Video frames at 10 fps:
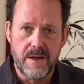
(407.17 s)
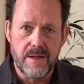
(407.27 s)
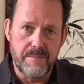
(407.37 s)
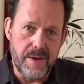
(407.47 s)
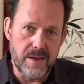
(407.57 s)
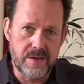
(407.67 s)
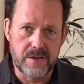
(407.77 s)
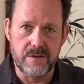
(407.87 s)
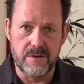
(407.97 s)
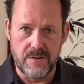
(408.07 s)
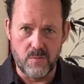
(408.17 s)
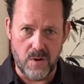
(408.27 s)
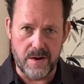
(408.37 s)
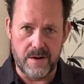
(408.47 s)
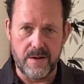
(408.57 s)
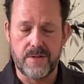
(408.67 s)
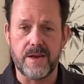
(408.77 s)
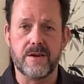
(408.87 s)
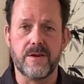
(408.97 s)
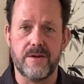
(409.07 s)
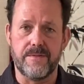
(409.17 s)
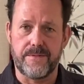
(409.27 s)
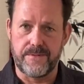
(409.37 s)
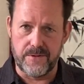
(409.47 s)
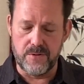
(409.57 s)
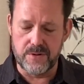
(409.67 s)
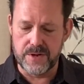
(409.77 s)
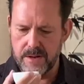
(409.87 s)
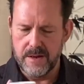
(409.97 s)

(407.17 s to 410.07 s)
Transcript: makes one think of fruit.